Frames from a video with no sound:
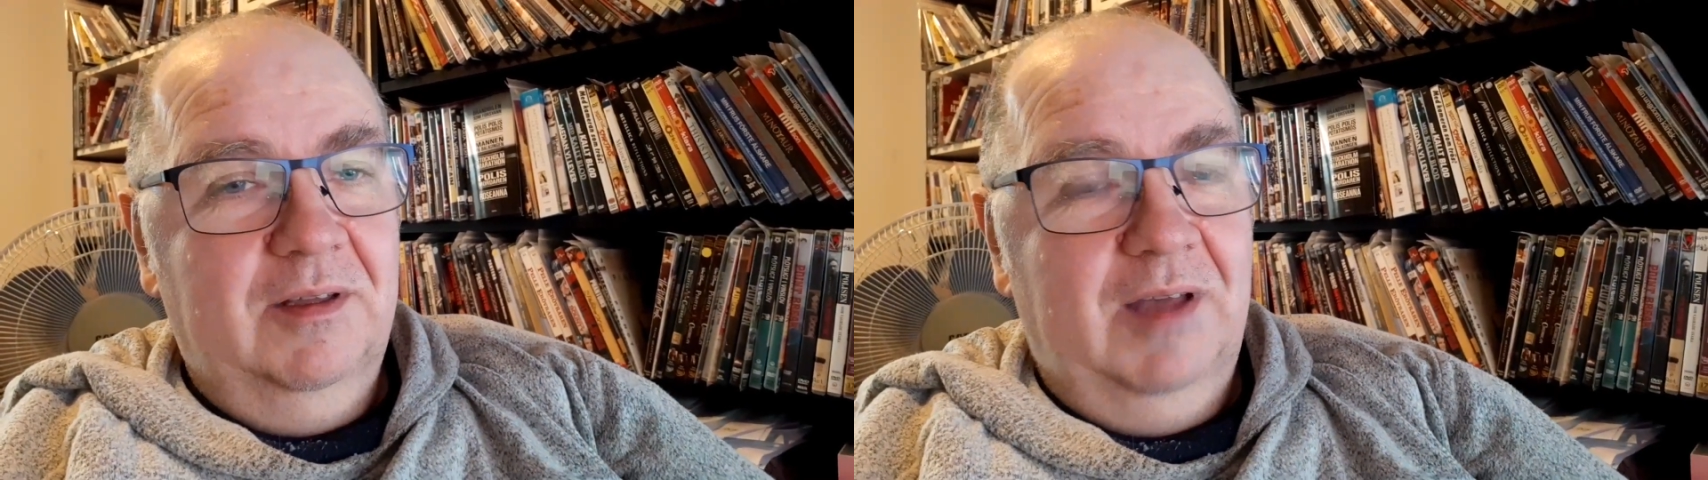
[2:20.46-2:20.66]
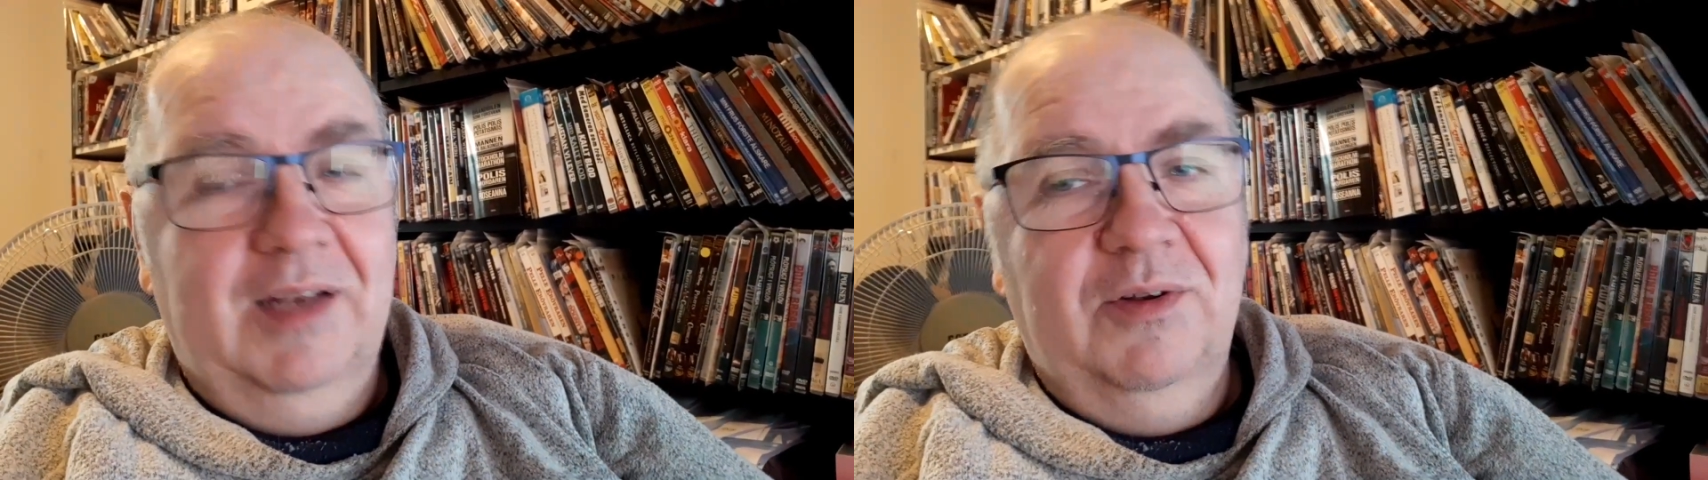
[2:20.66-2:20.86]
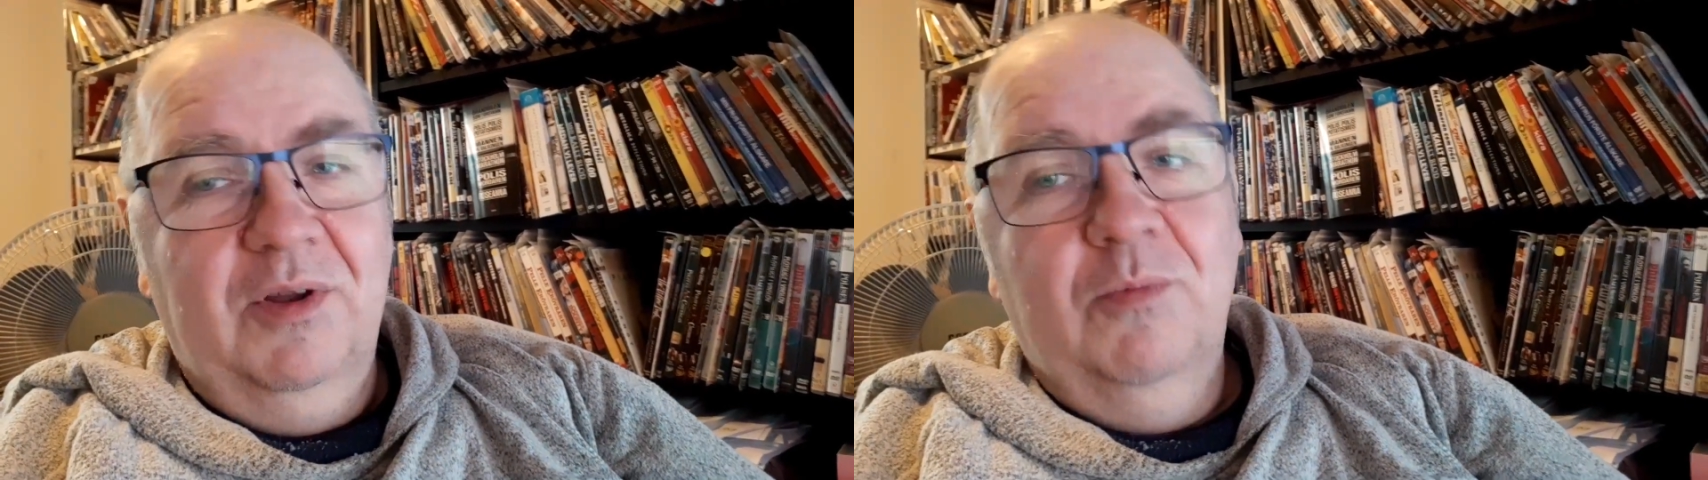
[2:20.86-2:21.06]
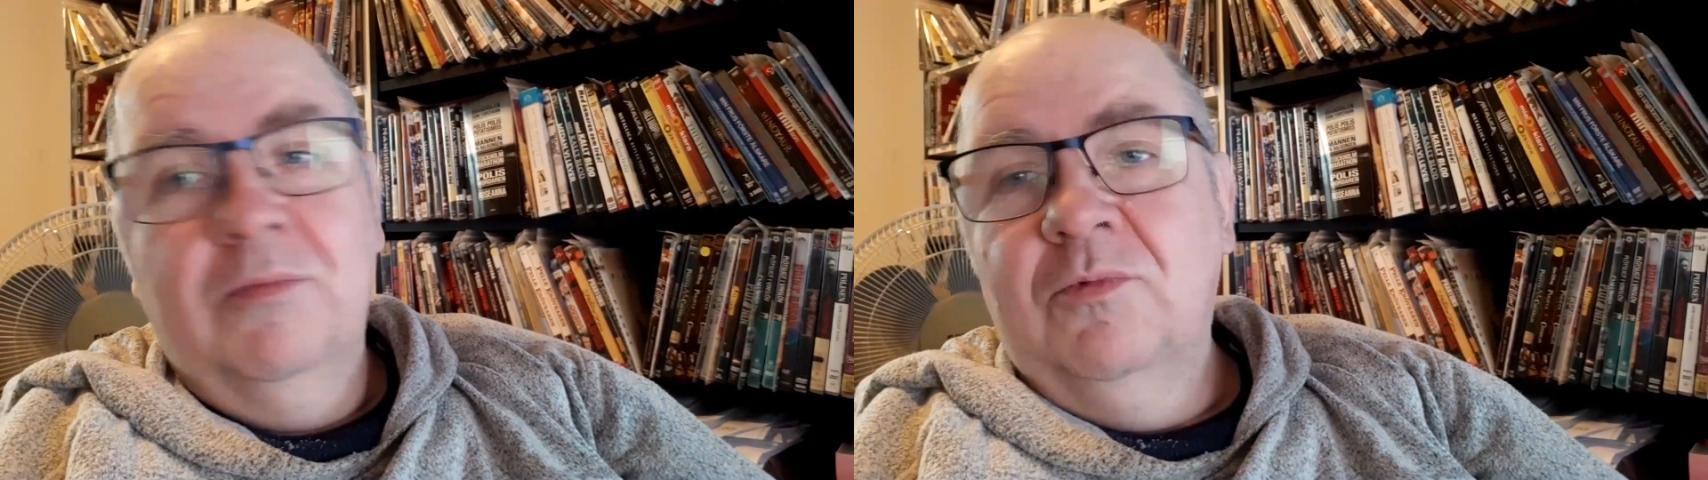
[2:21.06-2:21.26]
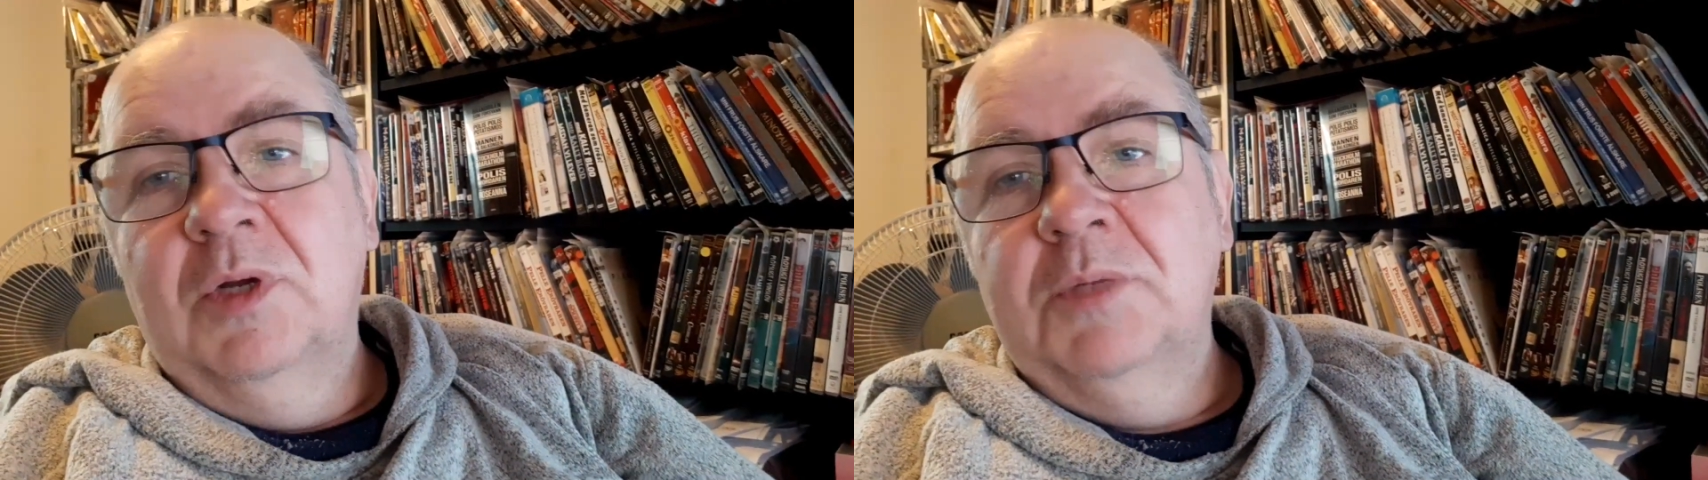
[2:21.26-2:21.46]
I don't know
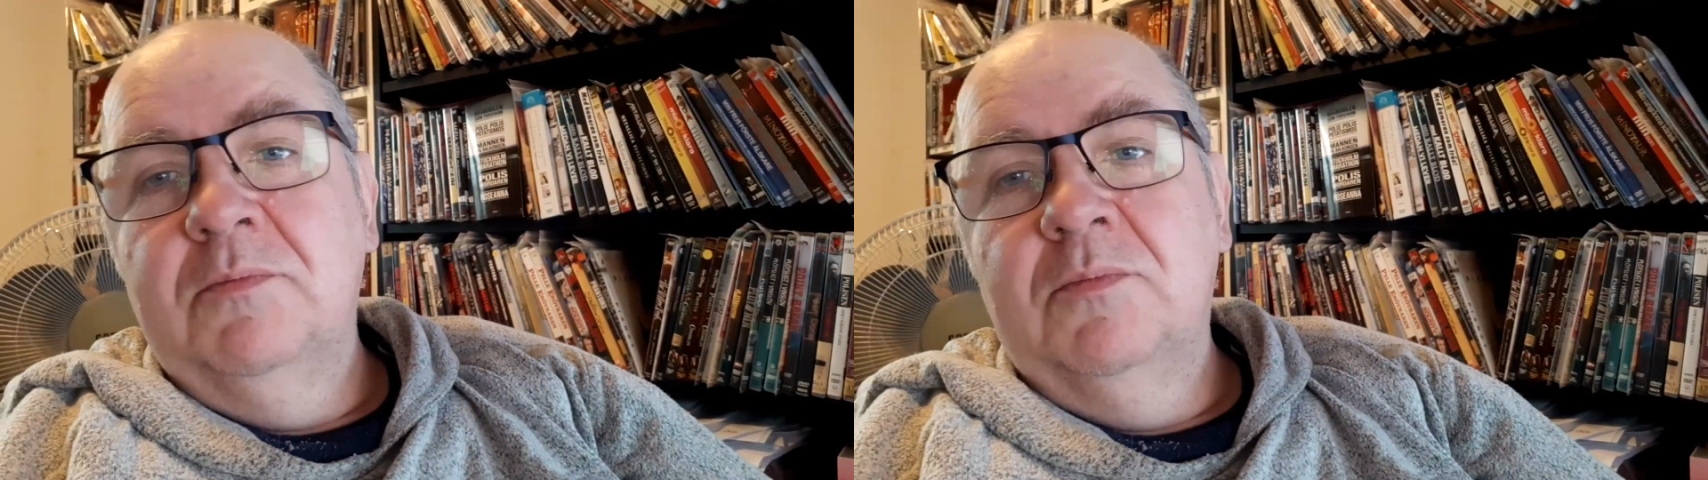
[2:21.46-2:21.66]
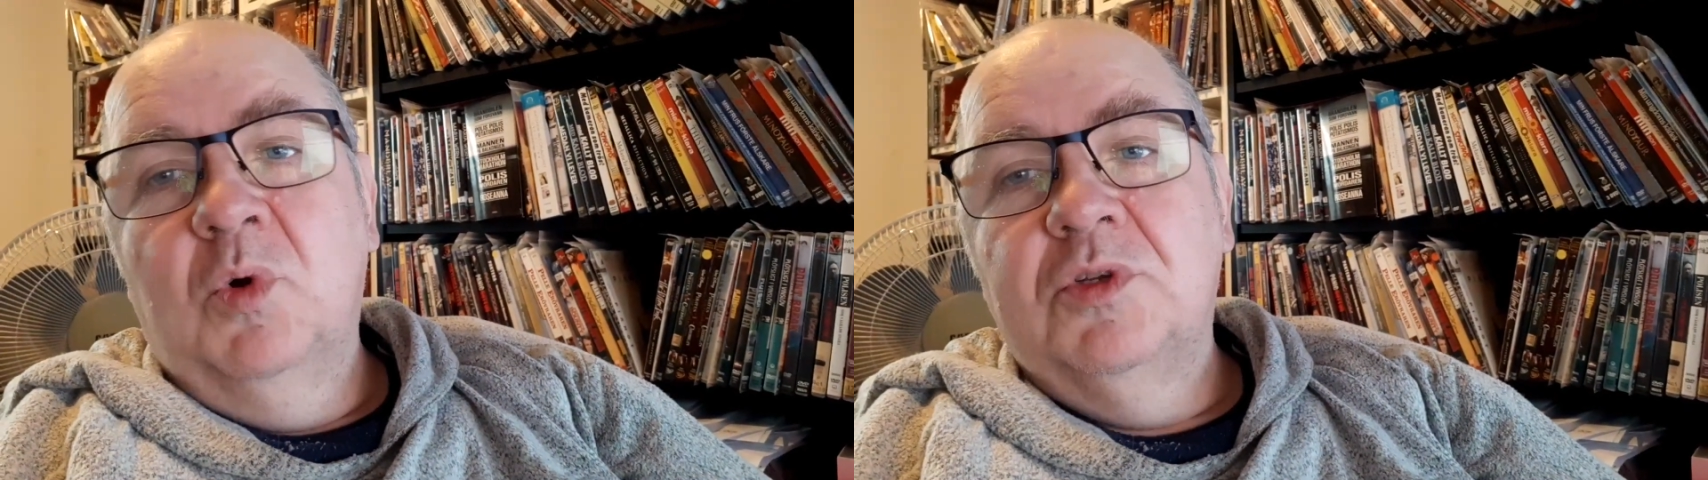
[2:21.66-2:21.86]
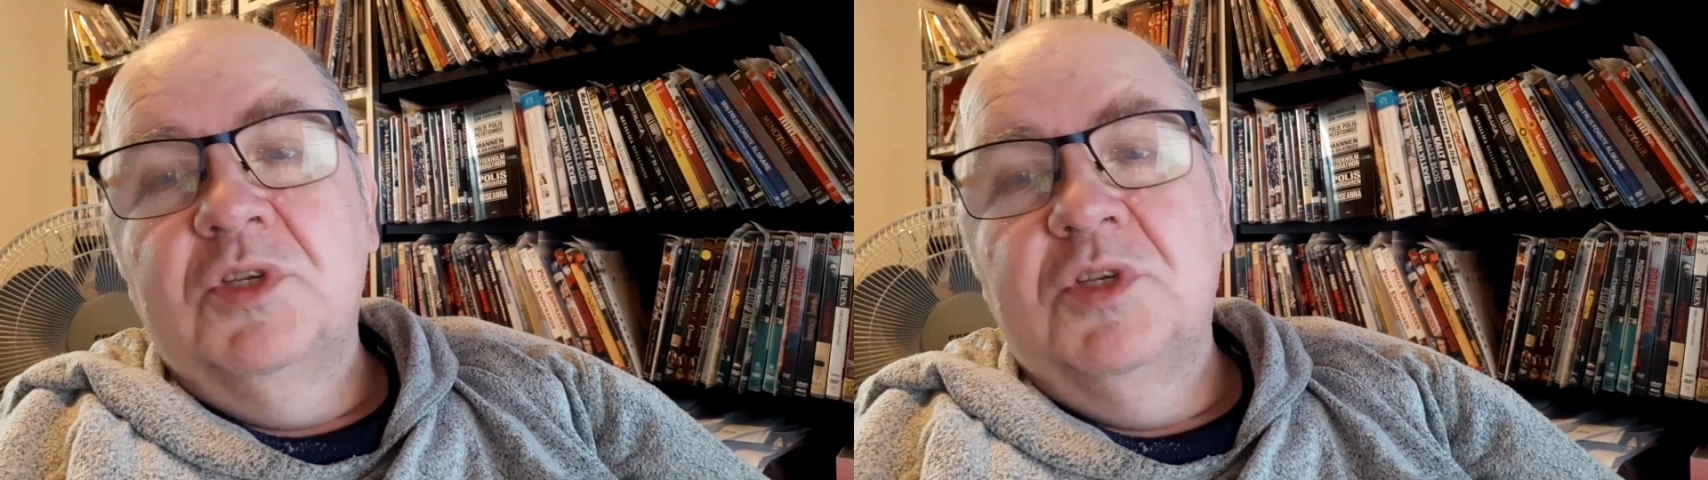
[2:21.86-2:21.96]
what more